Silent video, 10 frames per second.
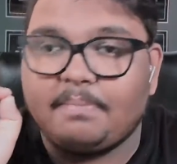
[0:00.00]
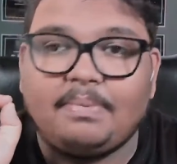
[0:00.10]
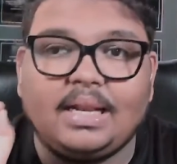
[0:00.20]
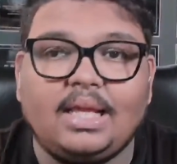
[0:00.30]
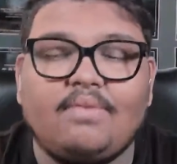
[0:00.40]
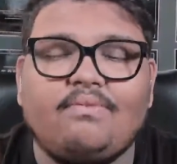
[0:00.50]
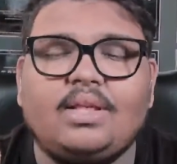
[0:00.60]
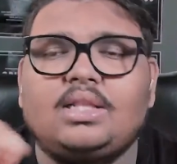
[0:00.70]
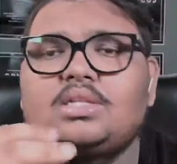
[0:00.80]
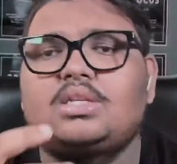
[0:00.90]
believe me,
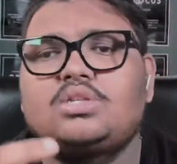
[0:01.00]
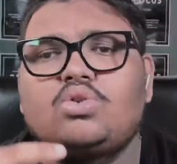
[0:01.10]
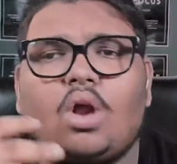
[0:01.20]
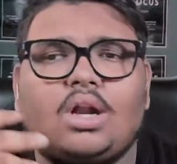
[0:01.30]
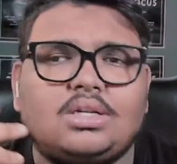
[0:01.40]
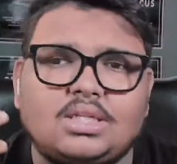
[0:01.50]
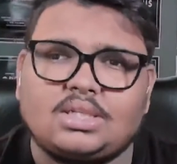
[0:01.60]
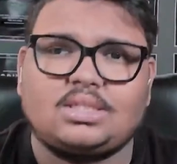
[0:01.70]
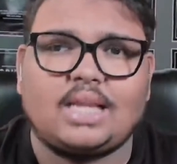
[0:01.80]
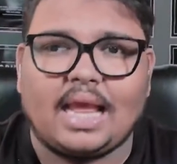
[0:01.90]
this is not
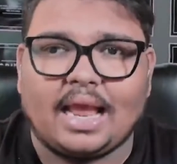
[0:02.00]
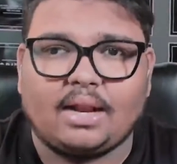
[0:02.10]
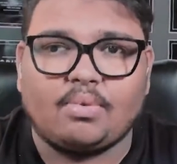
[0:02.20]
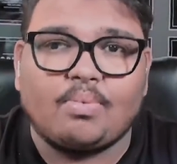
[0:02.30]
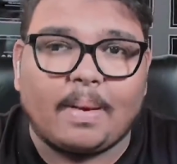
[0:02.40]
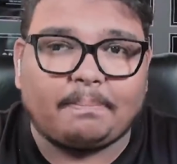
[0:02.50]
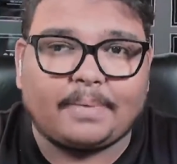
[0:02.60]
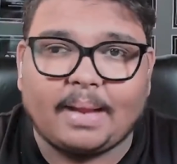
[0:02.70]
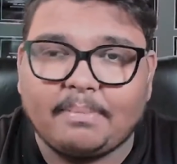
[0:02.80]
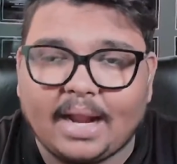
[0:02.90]
just an
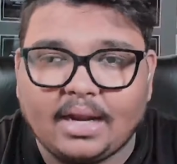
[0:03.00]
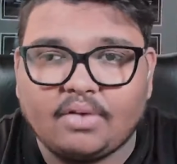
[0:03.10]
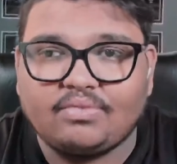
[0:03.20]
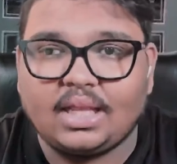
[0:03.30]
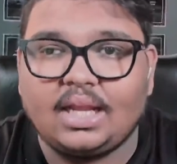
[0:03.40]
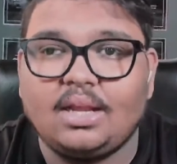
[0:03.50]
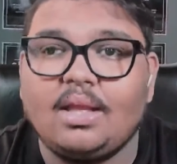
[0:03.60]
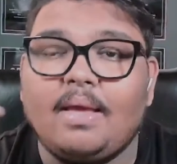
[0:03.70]
webcam kind of thing,